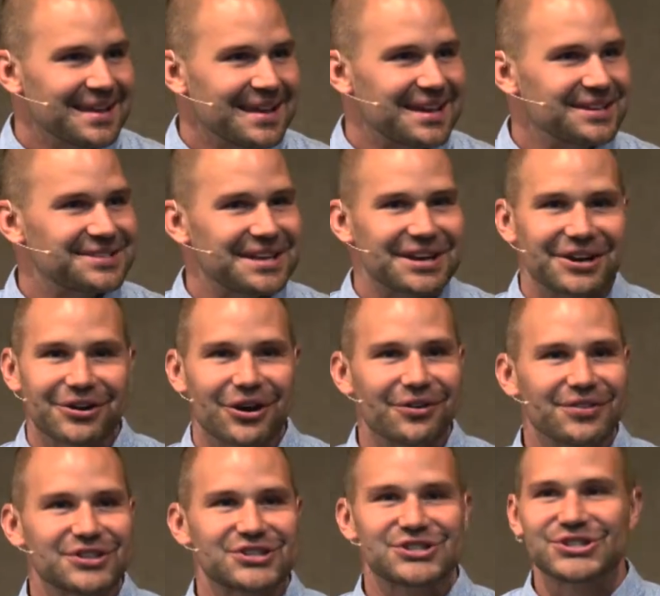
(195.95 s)
He's the hero
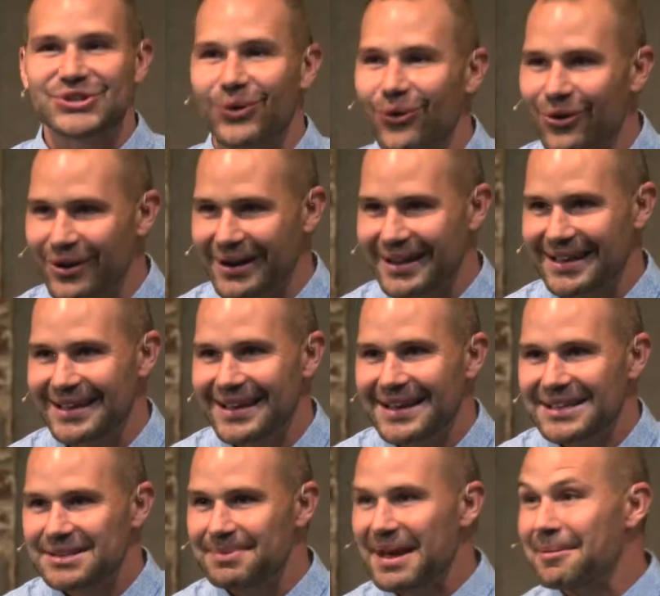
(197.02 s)
of the story.
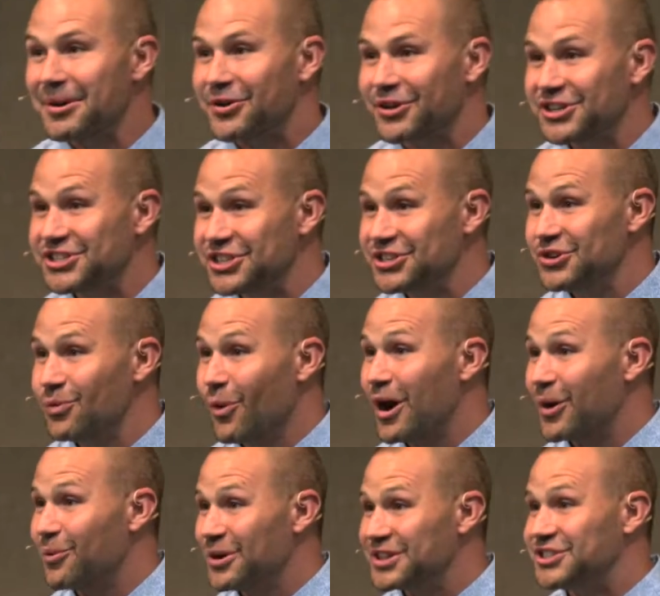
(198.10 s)
To become a Christian, you
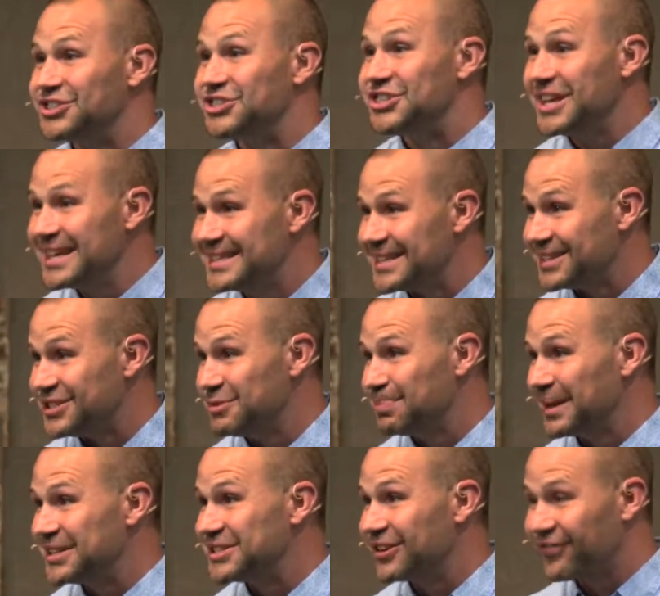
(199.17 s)
walk with Jesus. You
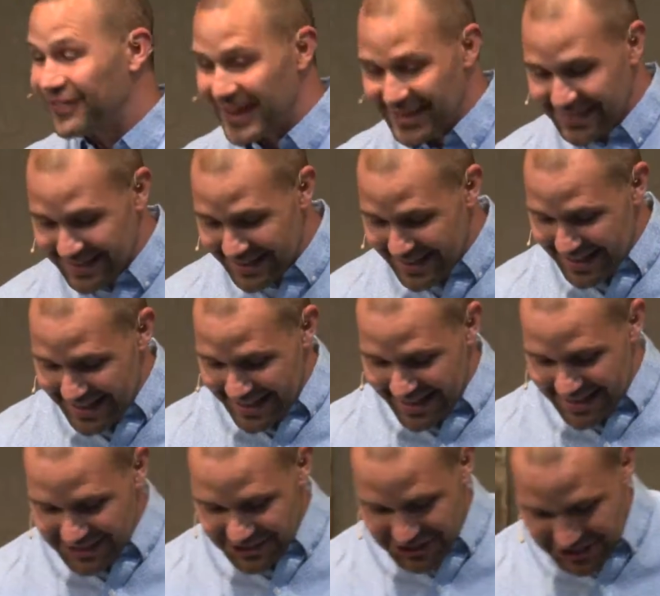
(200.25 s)
place your faith
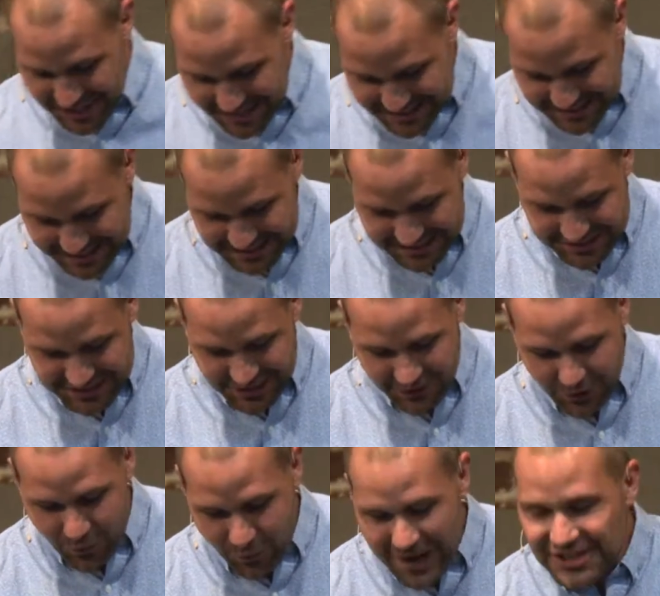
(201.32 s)
in Jesus. And so
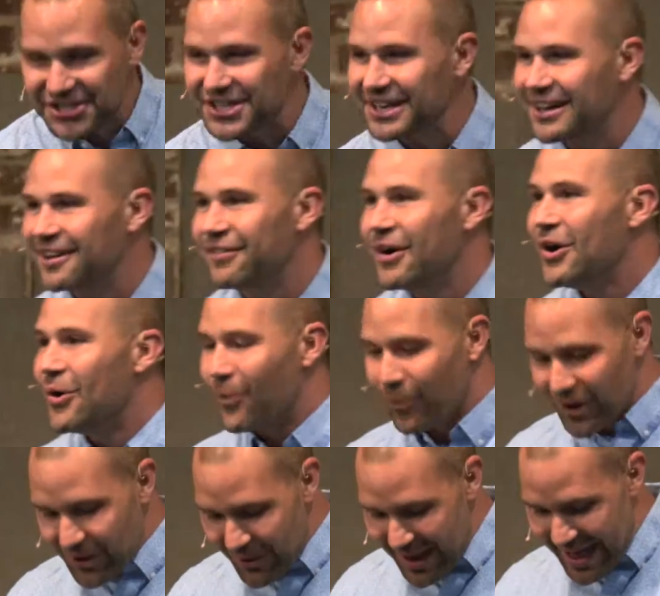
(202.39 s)
the question of,
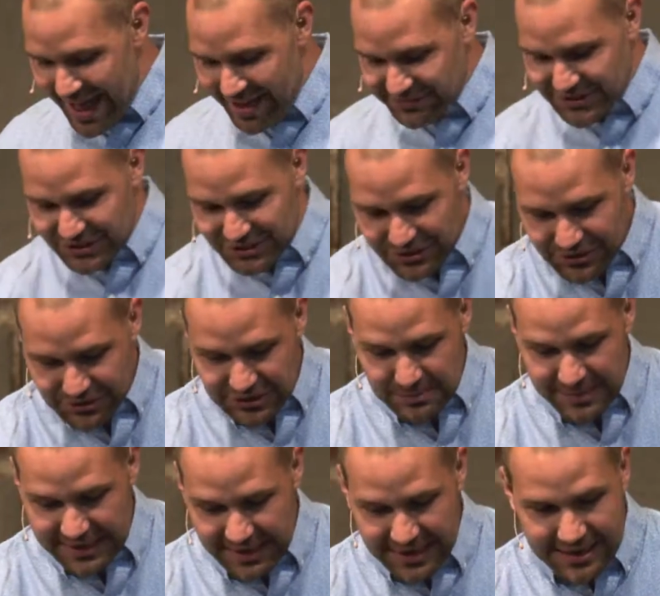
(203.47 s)
what do I have to do to
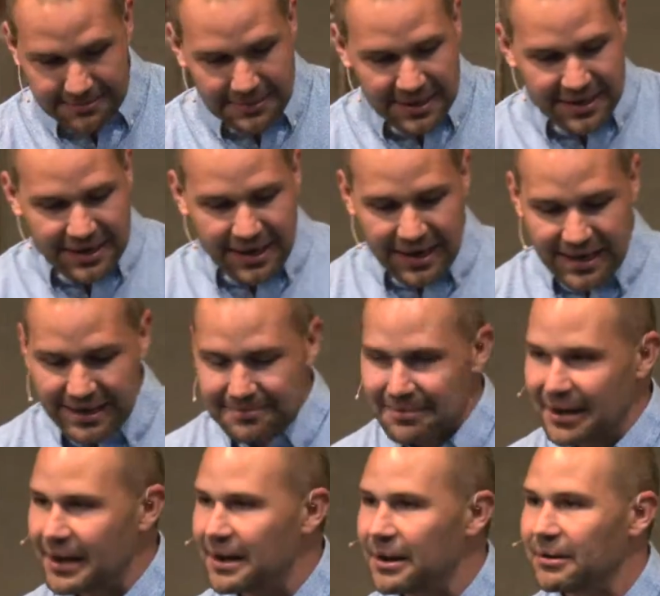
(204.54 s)
become
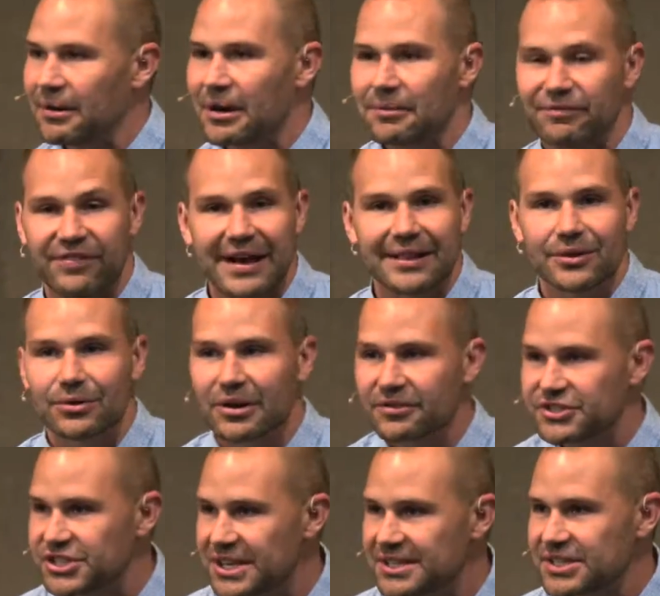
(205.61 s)
a follower
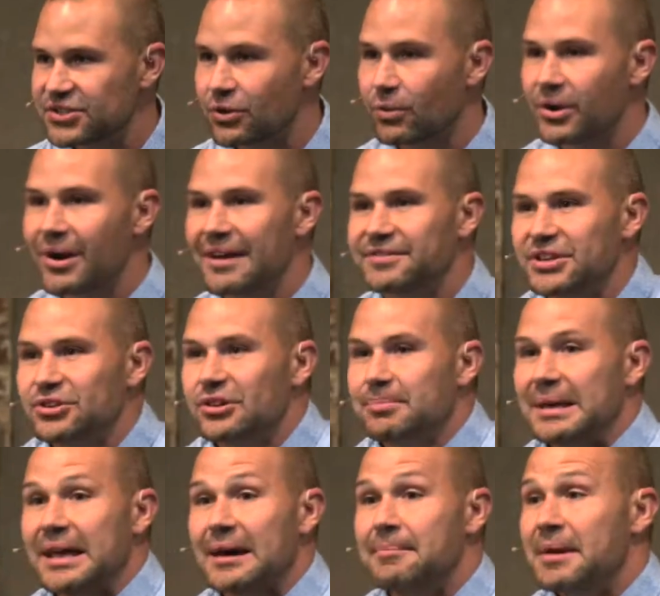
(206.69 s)
of Jesus, or what do I have to do to
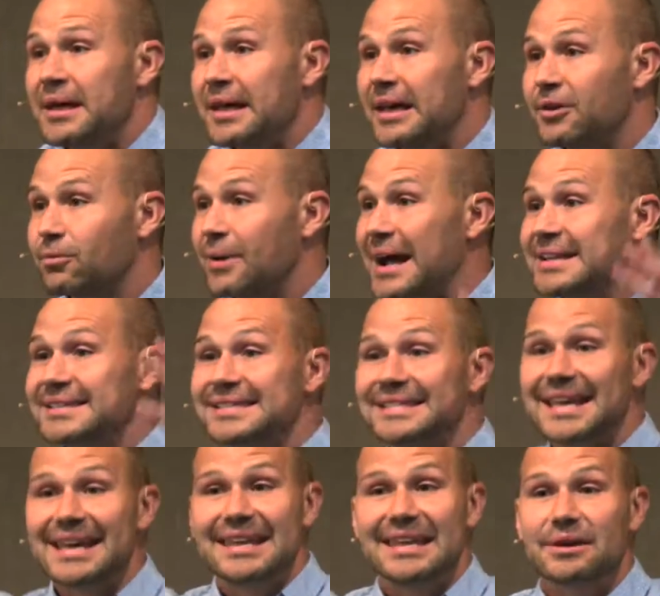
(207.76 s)
become in right
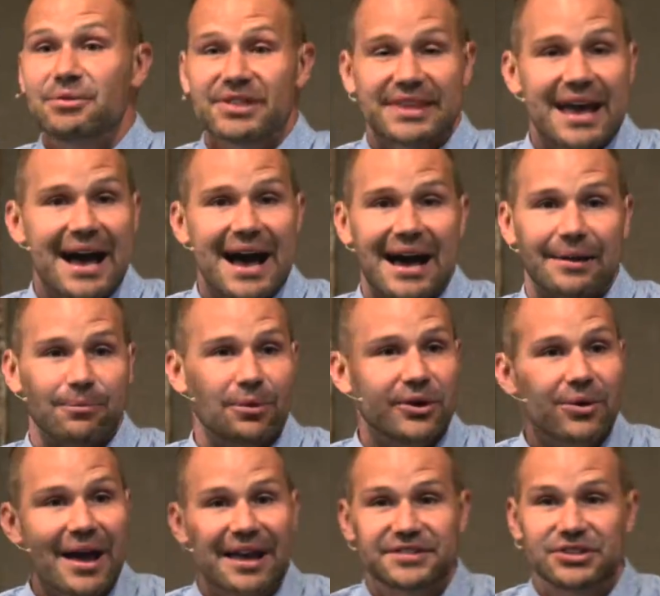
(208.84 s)
standing with God? What
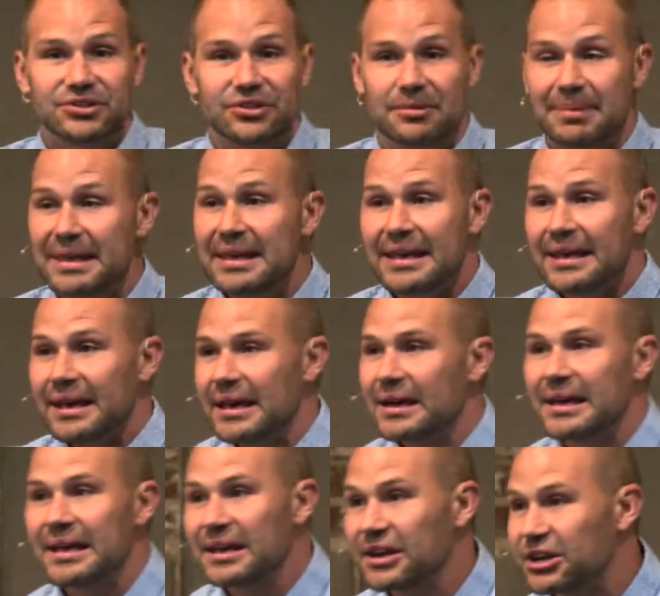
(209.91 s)
do I have to do to be
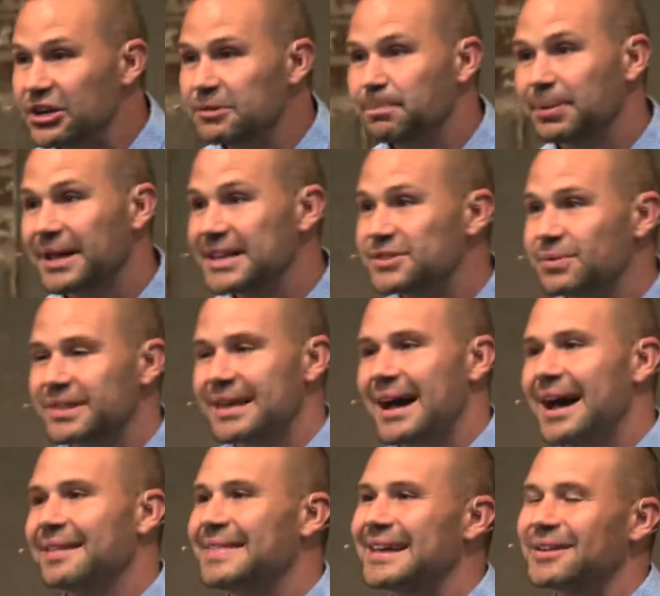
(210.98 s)
in a good place with
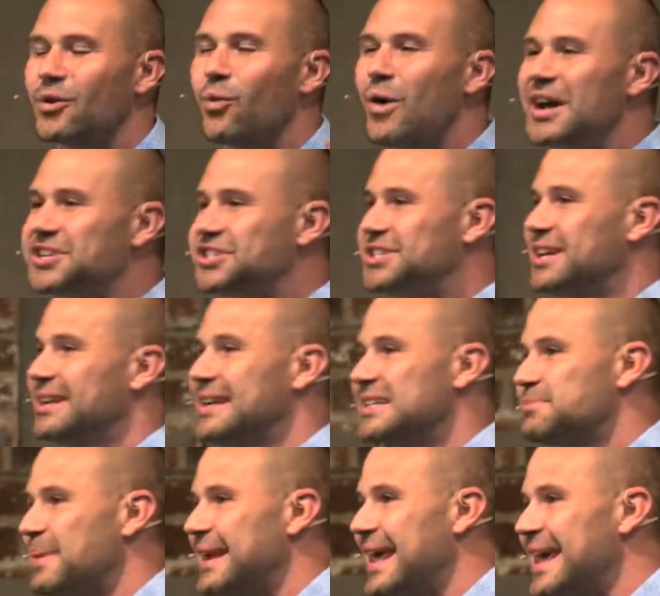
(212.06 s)
God? That question has
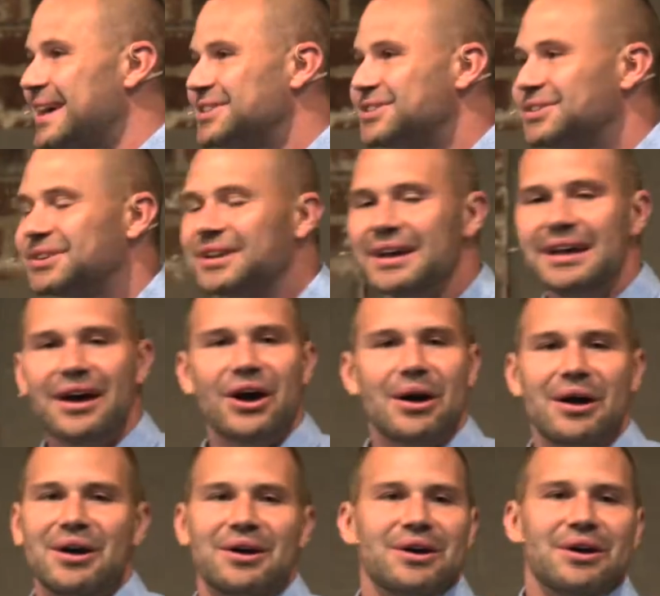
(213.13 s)
been answered
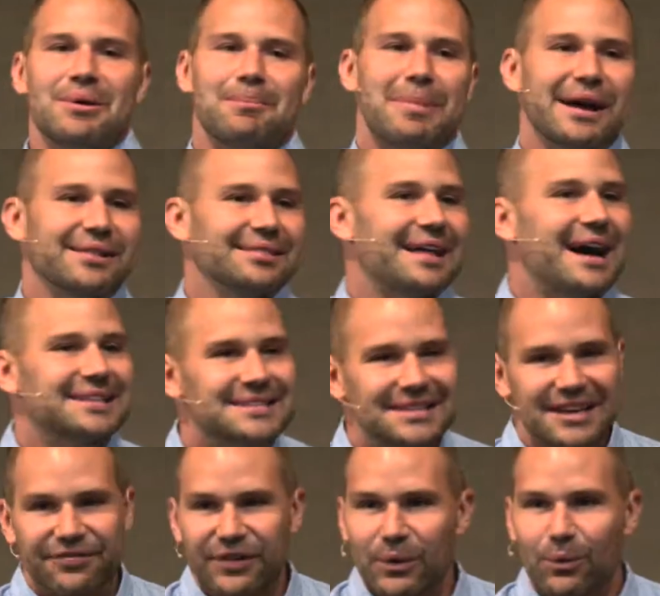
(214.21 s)
by lots of
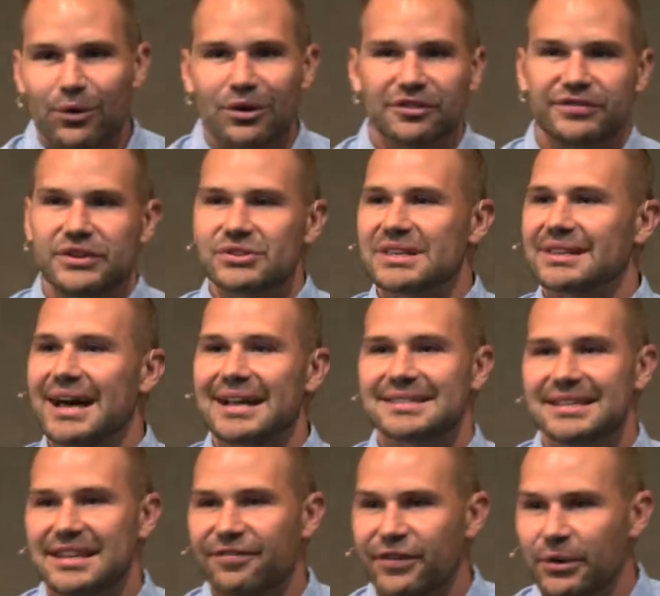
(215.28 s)
different worldviews and lots
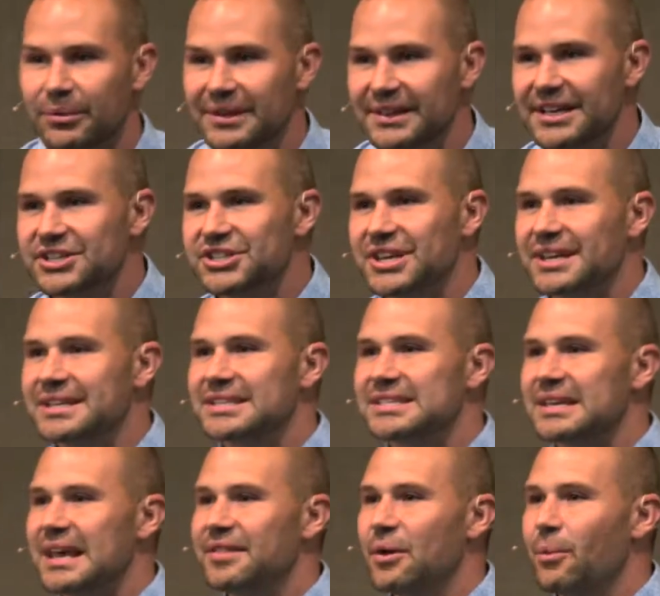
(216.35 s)
of different
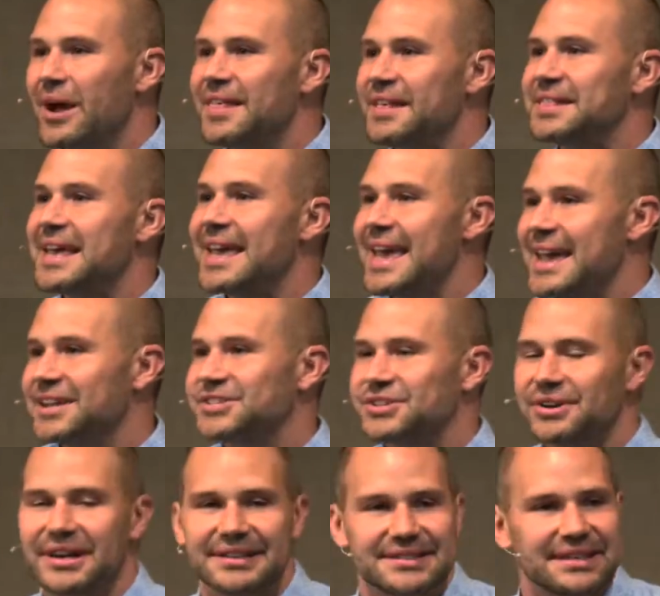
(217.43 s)
religions, and the way that they
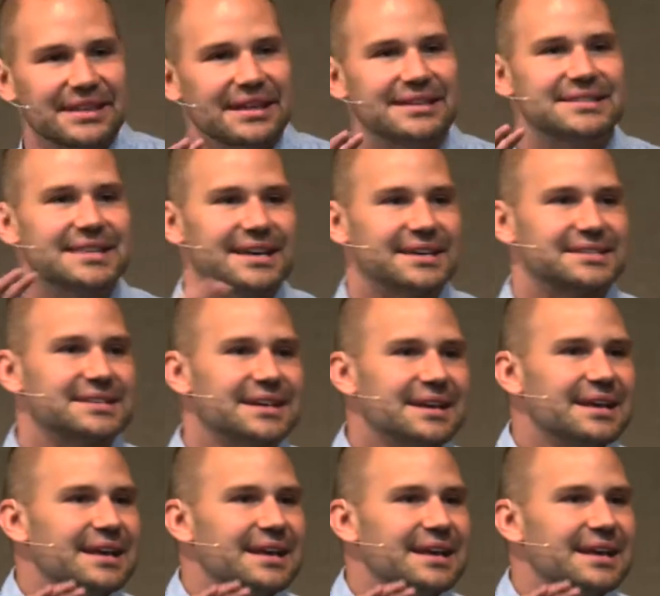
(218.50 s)
answer it is this.